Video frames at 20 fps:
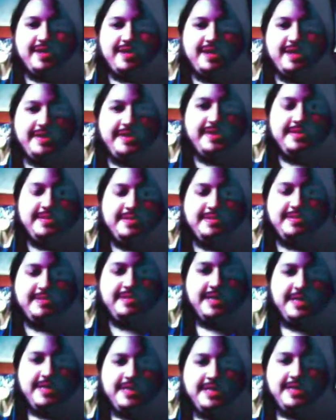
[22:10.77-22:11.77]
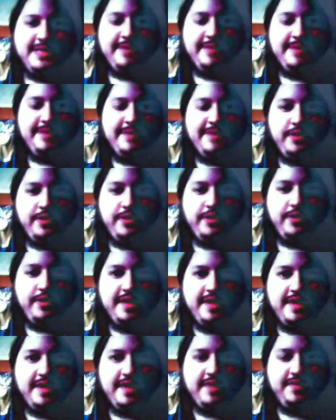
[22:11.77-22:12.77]
it probably has
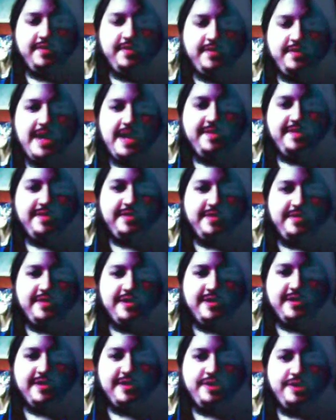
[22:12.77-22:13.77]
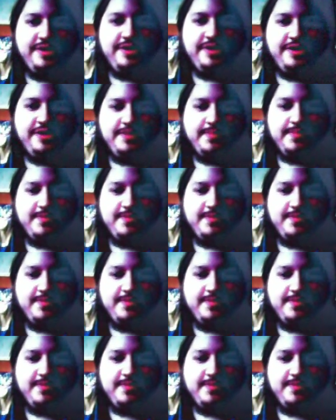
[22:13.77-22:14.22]
amazing synergy with the Break Ride.